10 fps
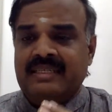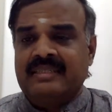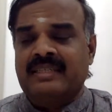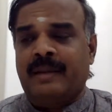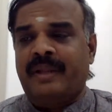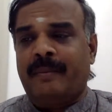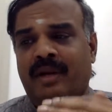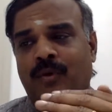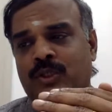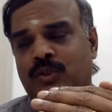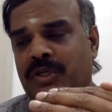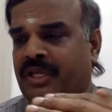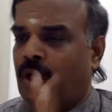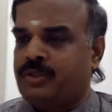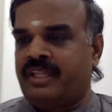Sometimes reverse working
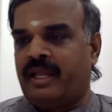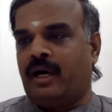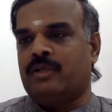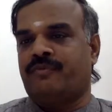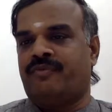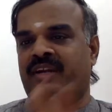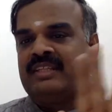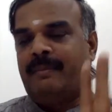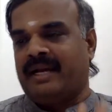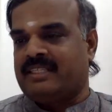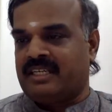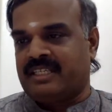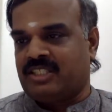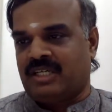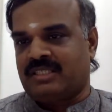also they'll ask, filling the blanks at the
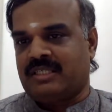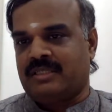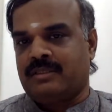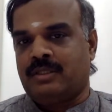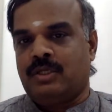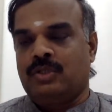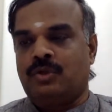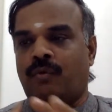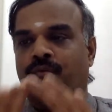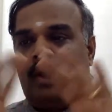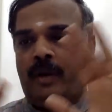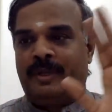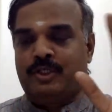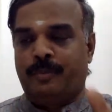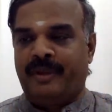chance. So format
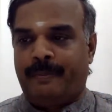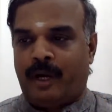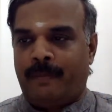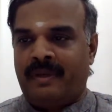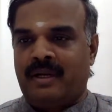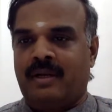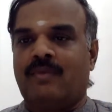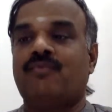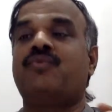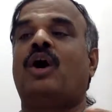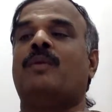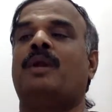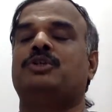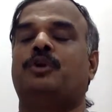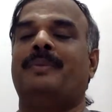should be proper, formula
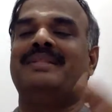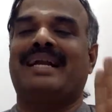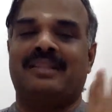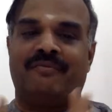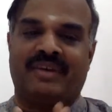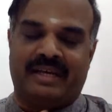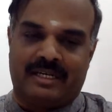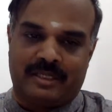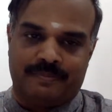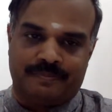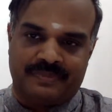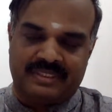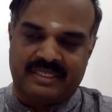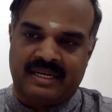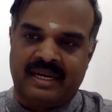should be there at the fingertip.
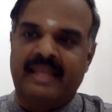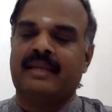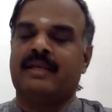Clear?